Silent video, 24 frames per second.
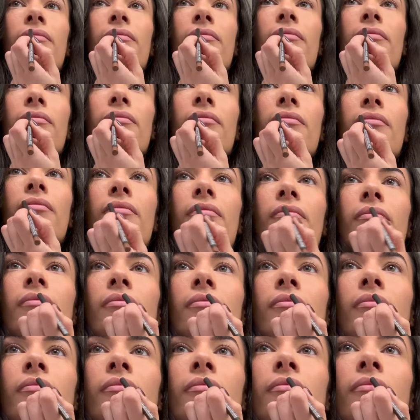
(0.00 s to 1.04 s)

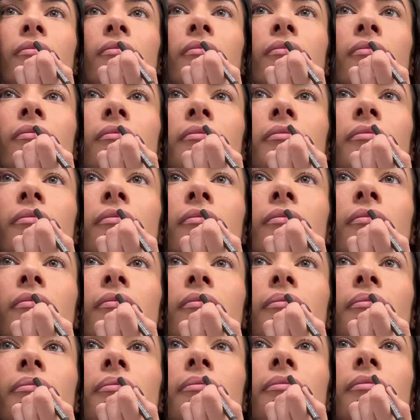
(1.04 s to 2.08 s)

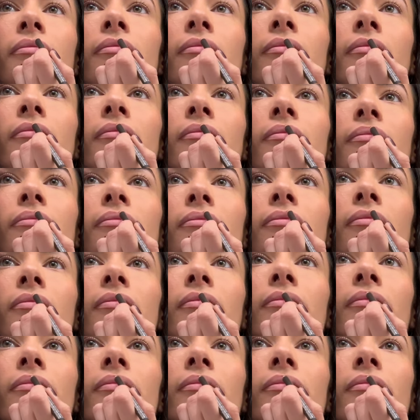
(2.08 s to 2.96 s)
Nobody speaks.